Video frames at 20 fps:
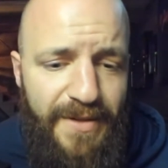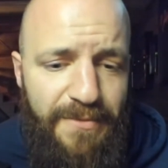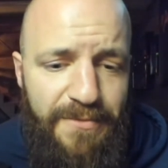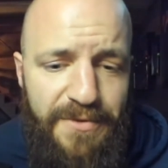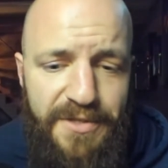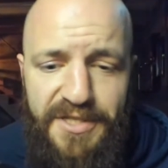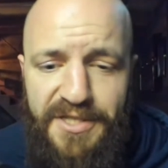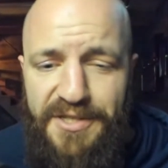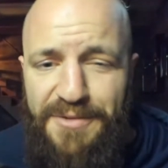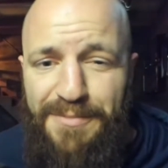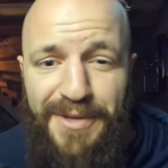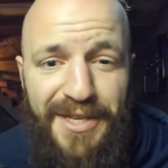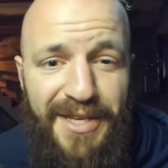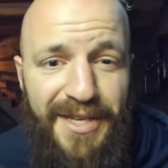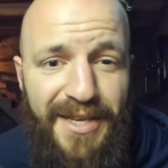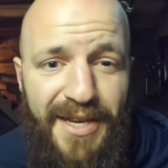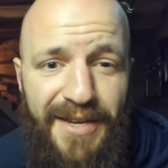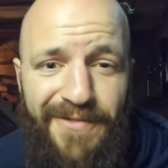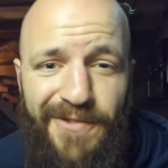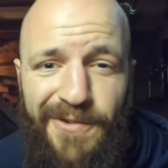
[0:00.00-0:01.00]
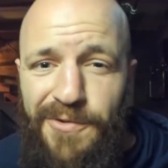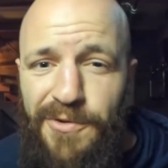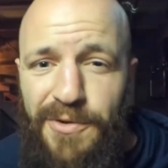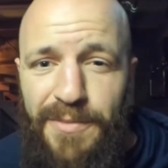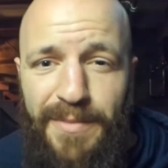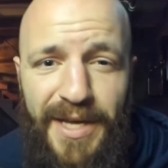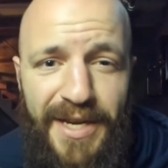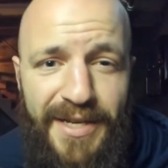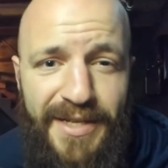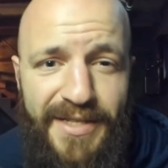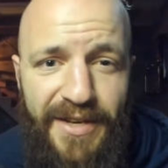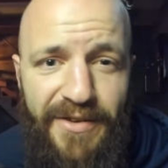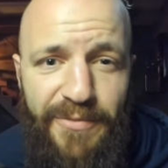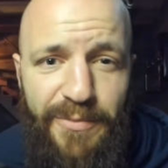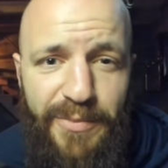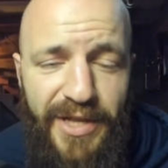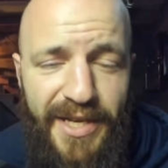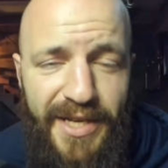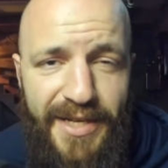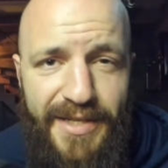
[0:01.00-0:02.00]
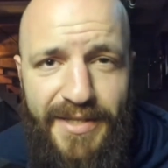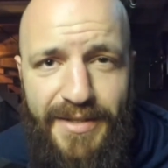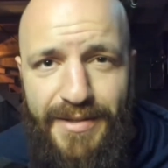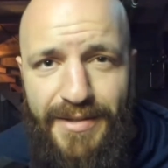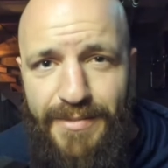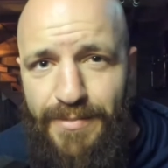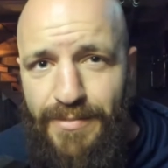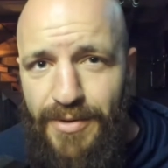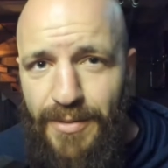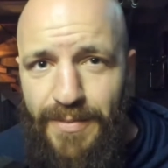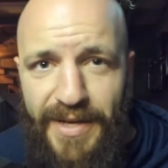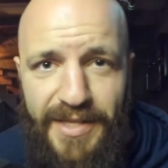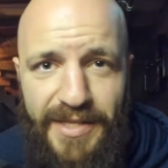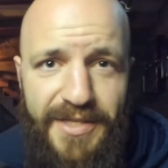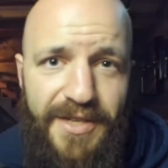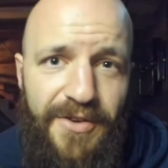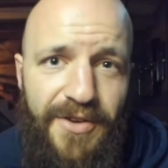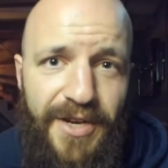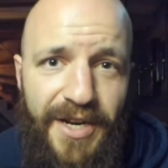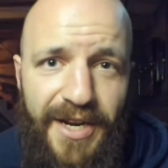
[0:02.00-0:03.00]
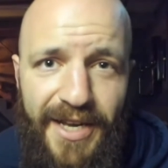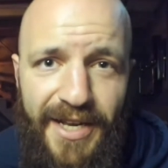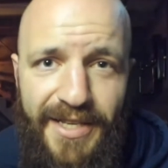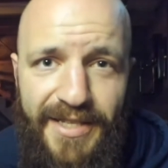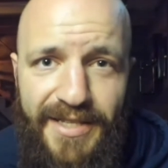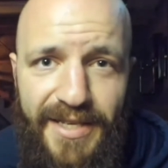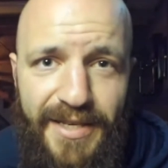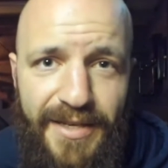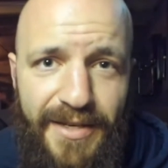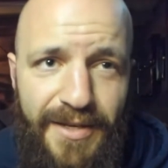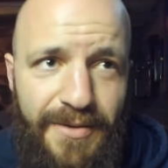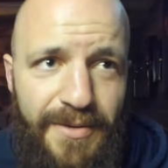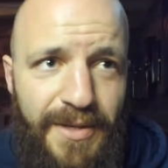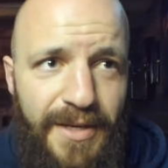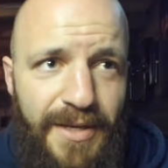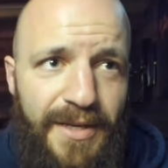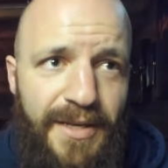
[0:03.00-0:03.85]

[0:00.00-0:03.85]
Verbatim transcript: which is just me kind of going to a meditative place, propensing on an idea.